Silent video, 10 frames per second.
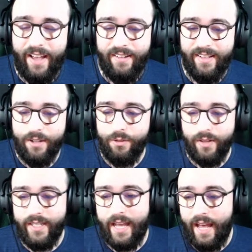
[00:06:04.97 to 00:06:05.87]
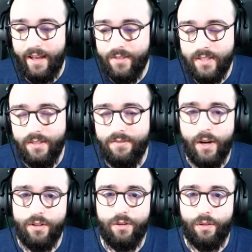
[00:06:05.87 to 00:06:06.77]
literally haven't seen
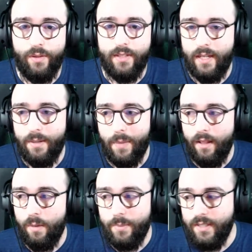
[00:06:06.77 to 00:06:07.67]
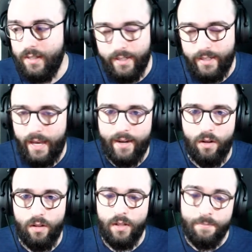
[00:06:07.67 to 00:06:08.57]
Varus 3s in my lobbies like at
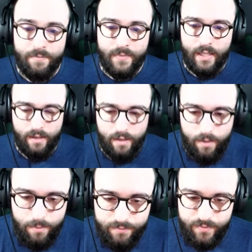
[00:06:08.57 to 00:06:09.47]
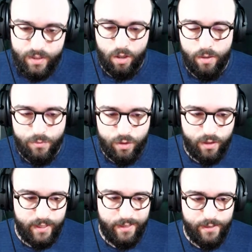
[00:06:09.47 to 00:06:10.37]
all. So I'm just
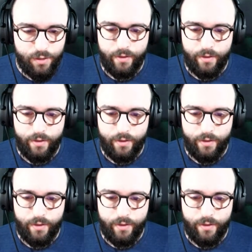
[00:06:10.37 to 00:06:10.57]
gonna glance over